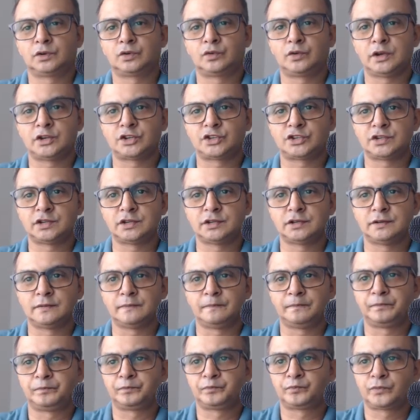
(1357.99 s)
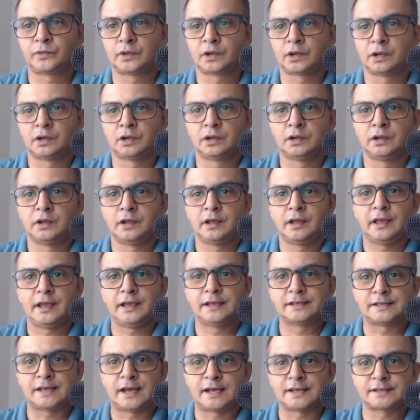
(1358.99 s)
question
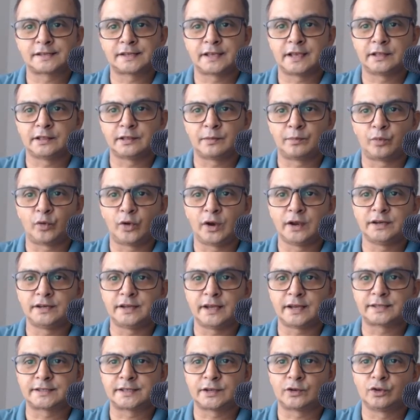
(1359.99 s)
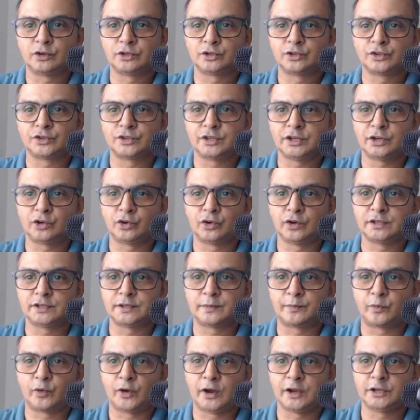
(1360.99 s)
is asking the point x equal to 0 is
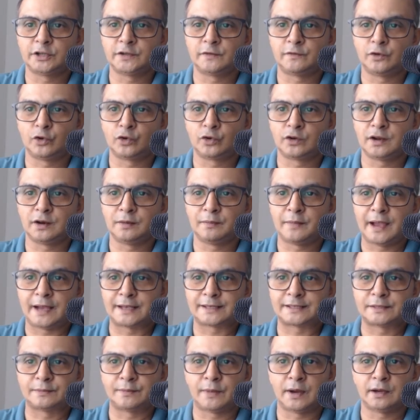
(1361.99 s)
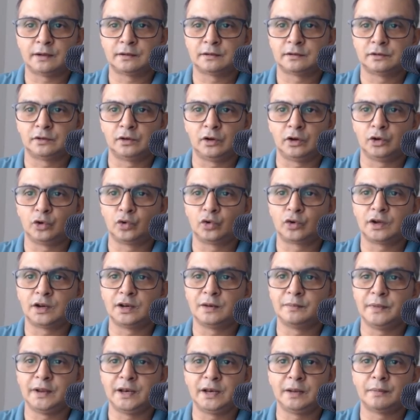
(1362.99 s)
a point of local maxima or local
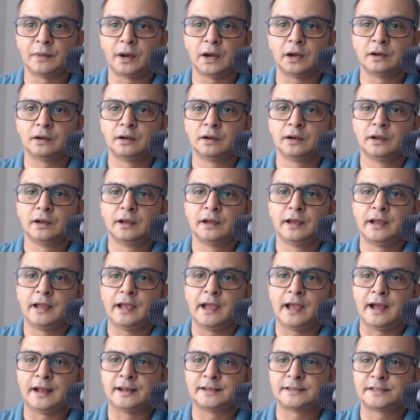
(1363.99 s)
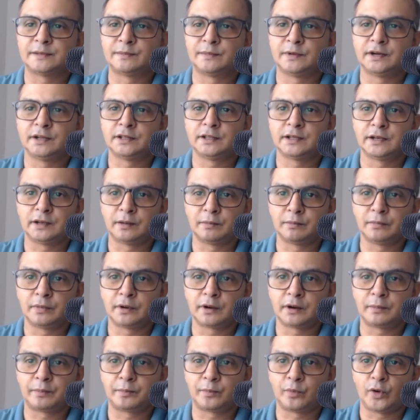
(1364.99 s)
minima, and similarly the
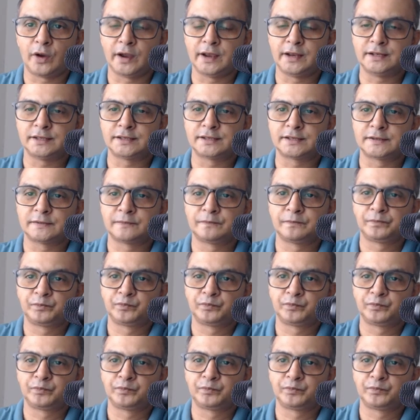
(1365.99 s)
number of points